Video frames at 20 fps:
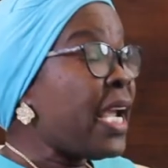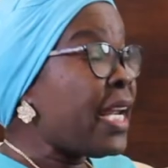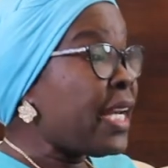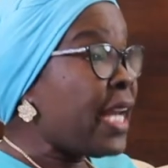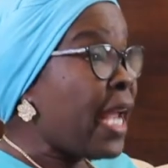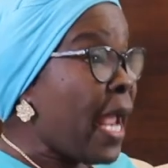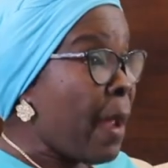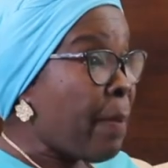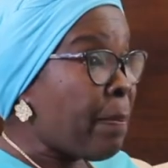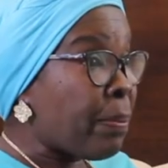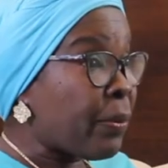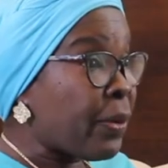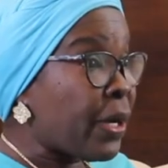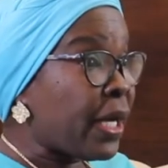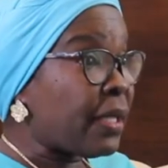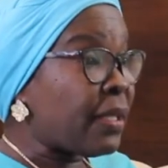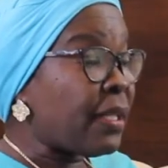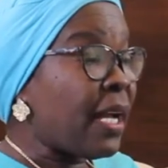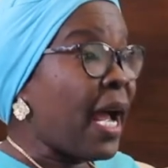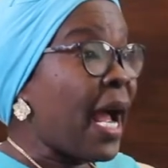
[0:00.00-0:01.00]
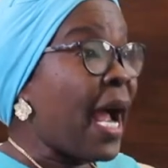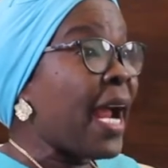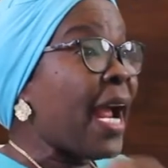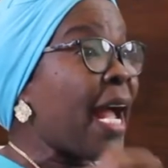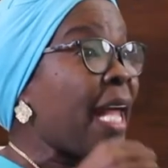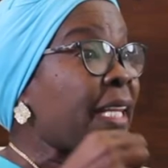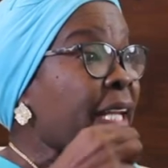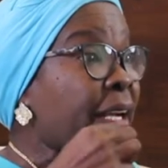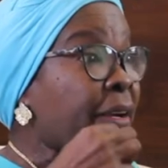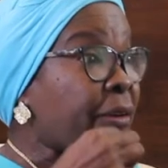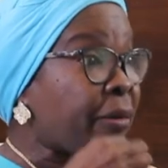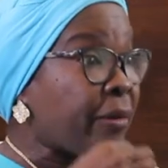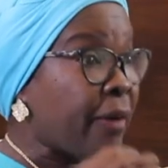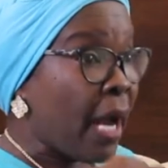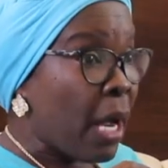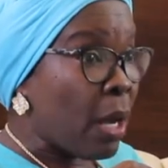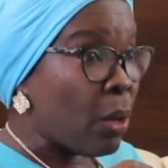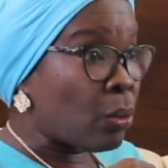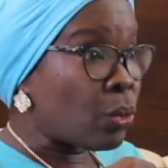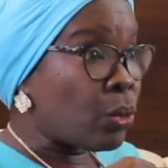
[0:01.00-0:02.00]
In April, I had a
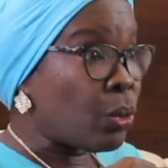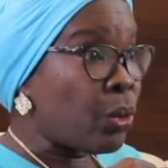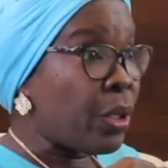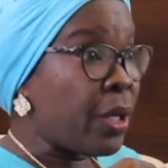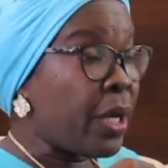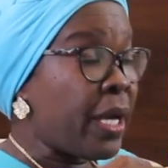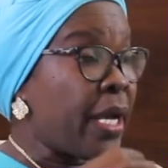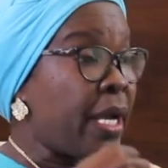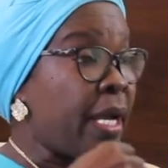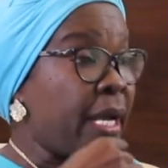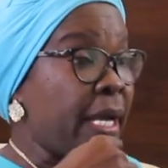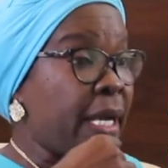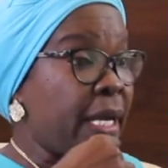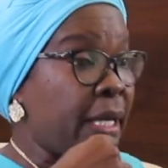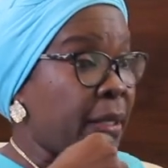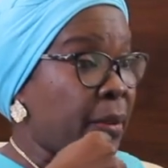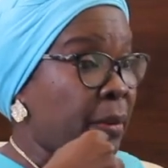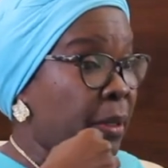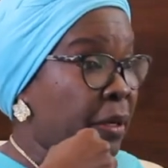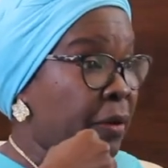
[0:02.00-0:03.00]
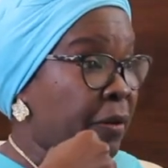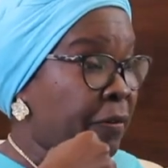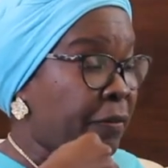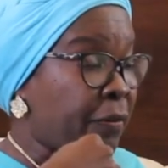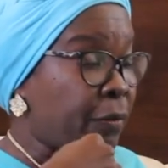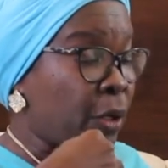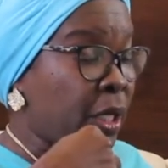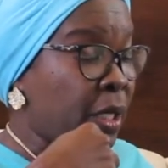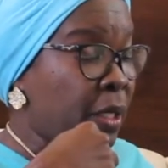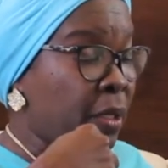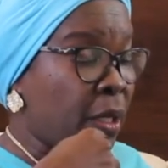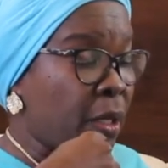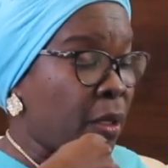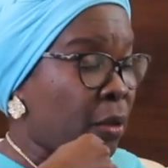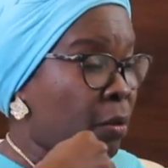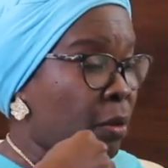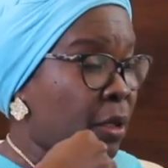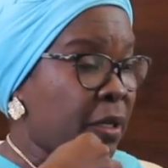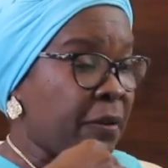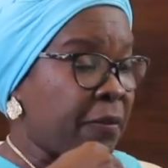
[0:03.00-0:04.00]
crown in
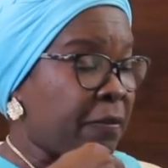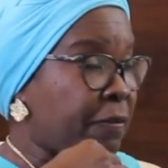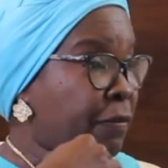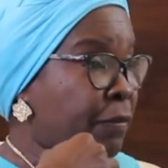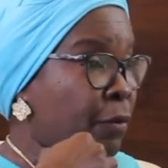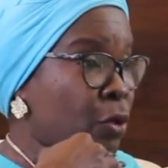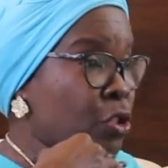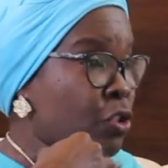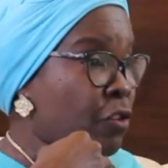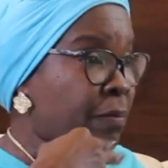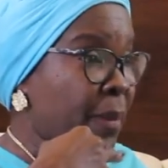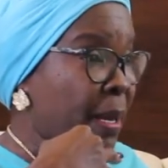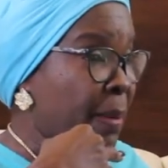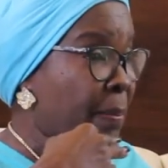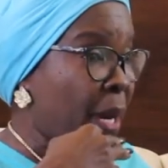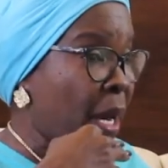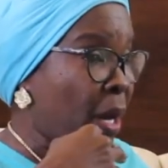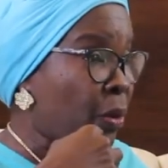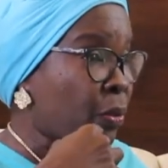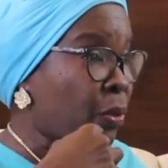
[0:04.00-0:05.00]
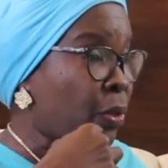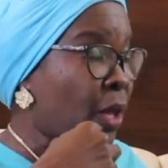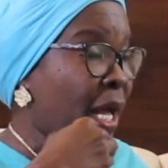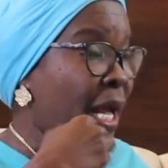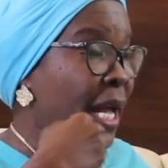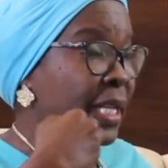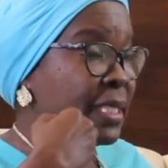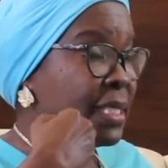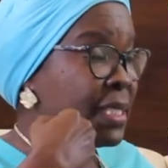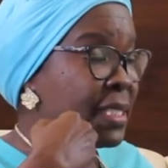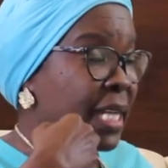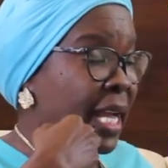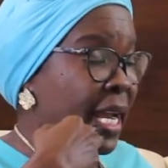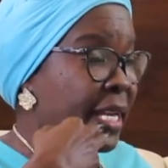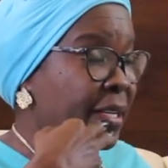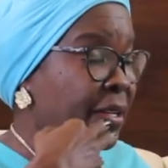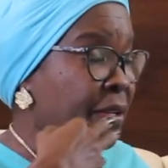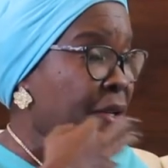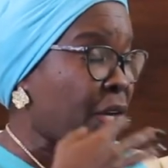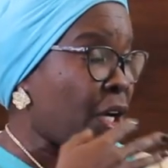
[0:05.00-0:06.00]
front of my mouth at the
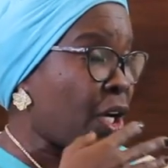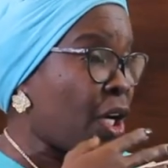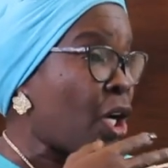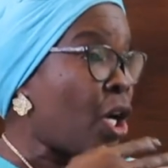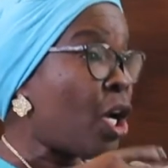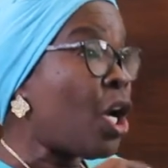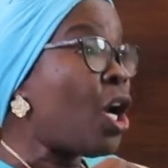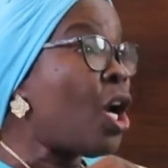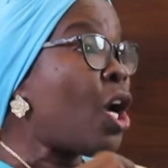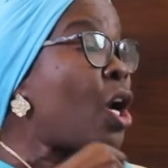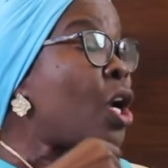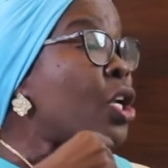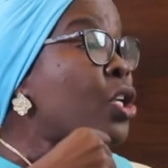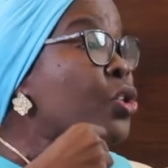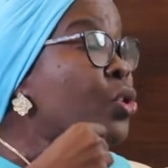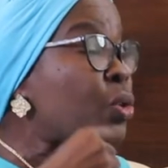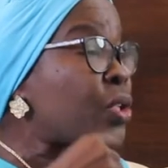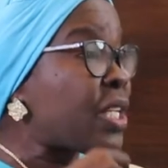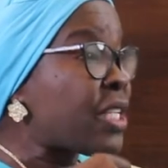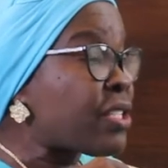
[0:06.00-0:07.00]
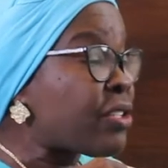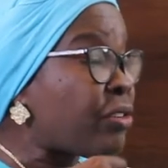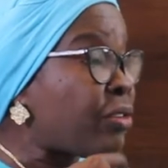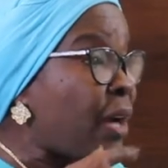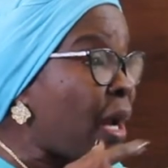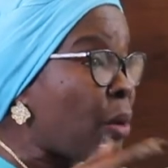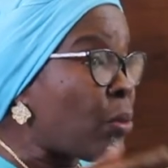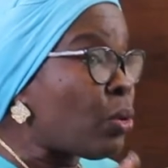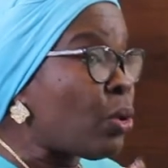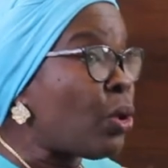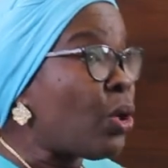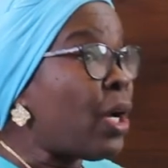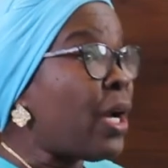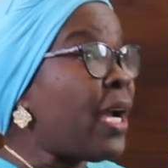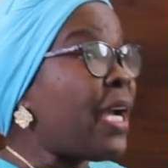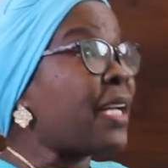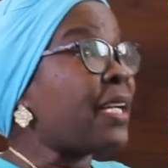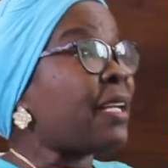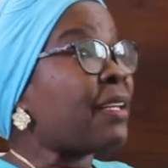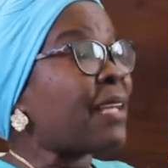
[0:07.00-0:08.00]
side here. So this crown
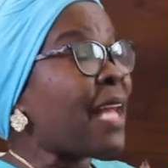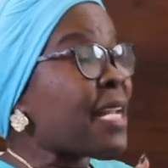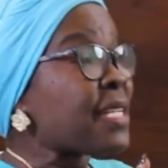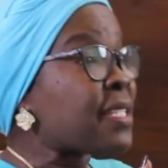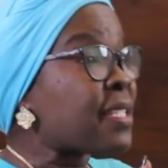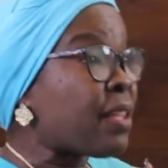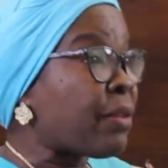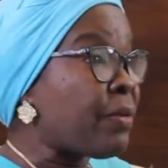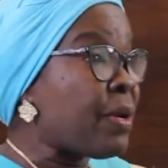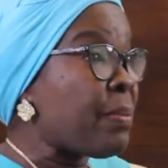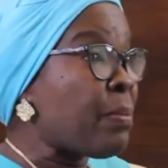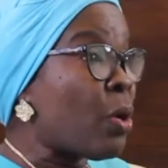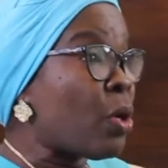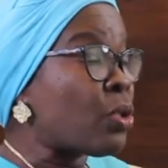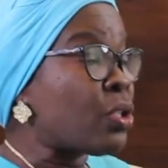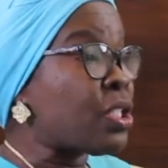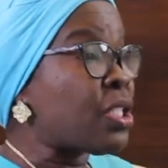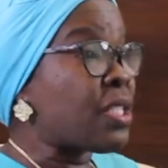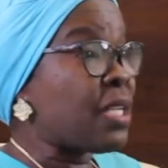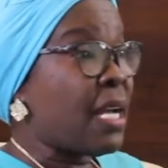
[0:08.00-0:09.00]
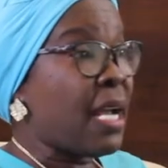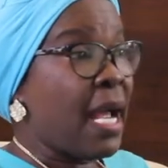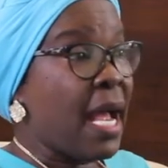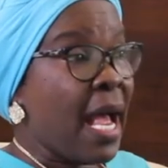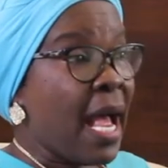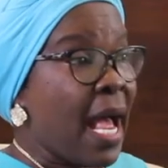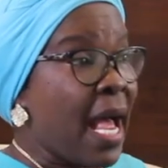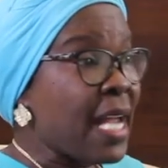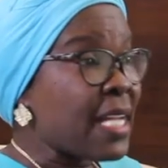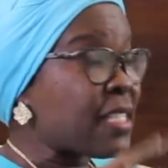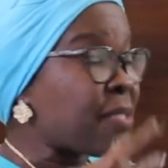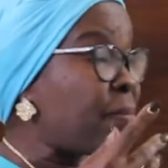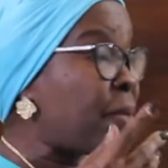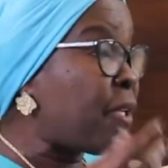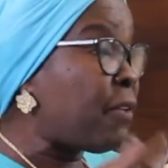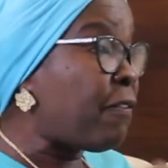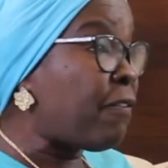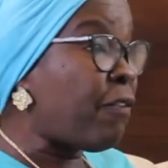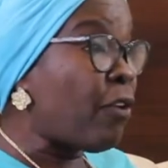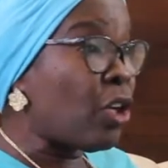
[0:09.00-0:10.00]
in the last 3 months has
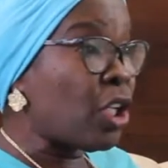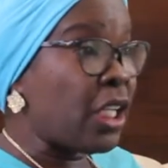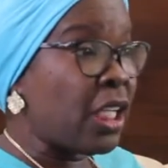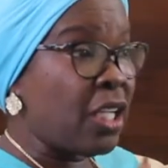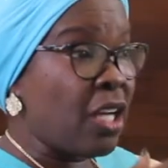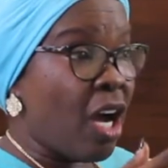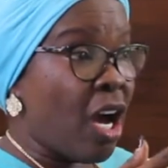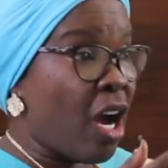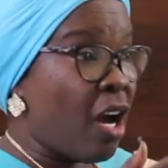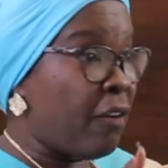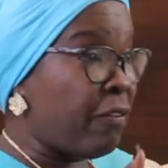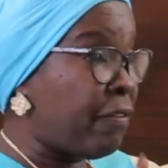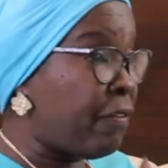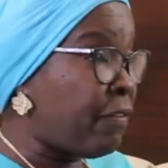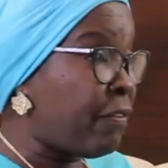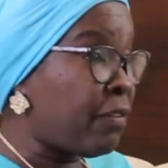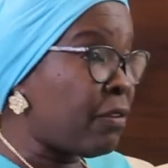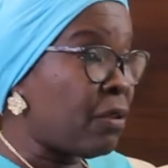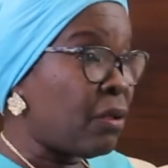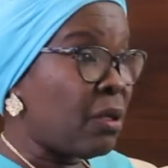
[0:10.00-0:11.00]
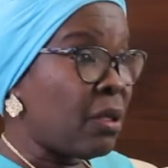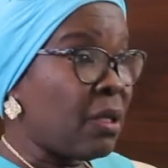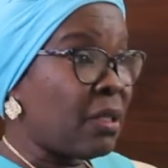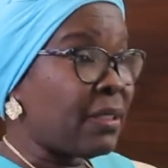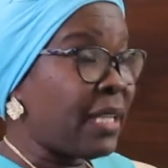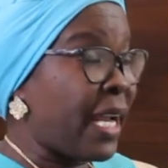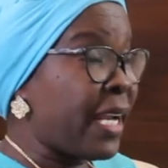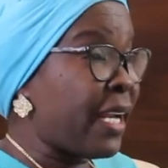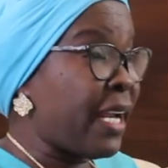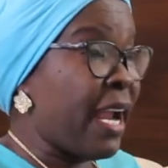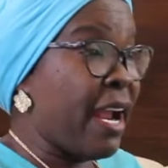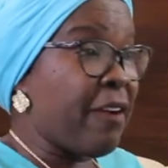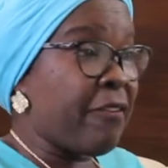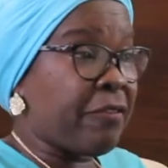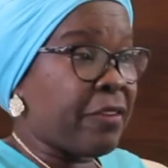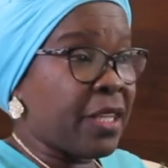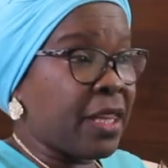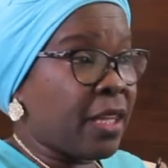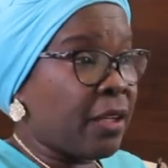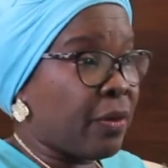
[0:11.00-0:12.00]
been falling off like
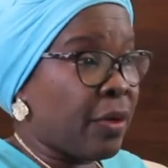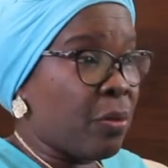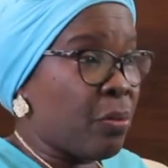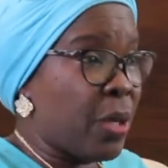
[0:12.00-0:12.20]
every 3